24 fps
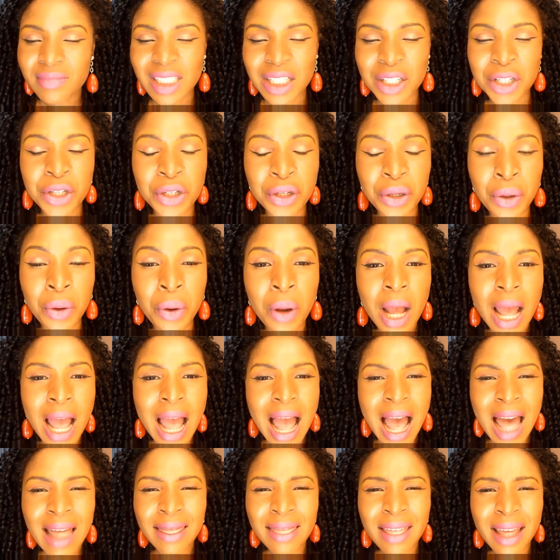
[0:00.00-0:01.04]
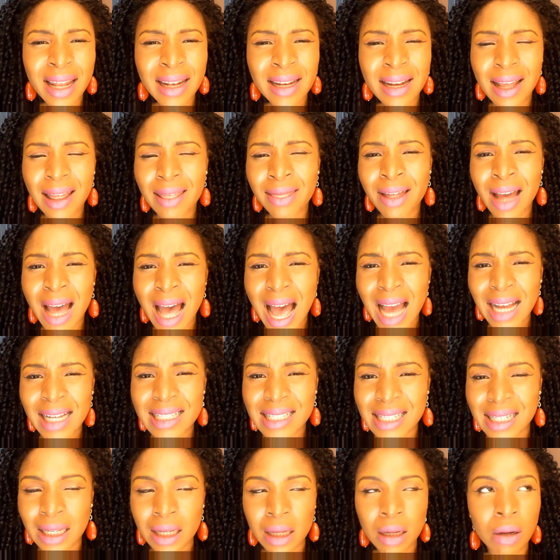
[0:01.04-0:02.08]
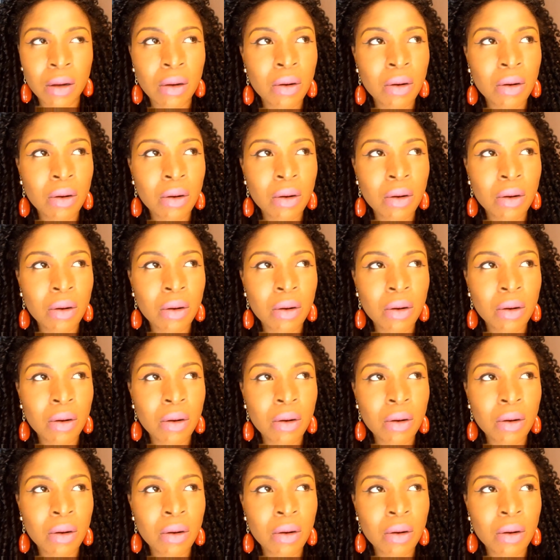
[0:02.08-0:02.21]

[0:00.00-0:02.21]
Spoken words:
you know. And then the acting,